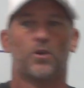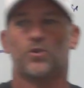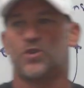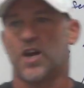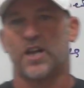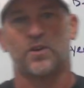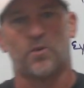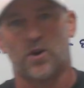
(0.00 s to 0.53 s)

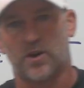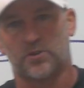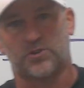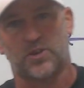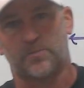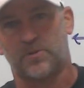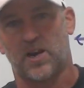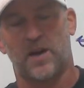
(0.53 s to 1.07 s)
January or
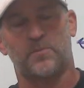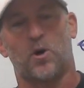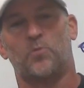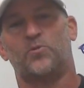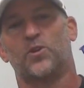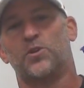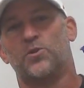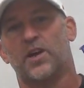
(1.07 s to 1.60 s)
sometime,
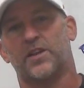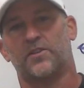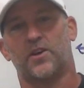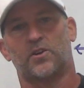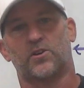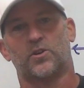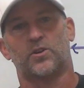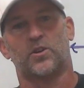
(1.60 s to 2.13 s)
hopefully you get
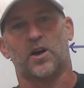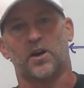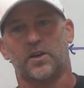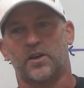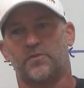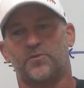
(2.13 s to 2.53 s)
there, good luck.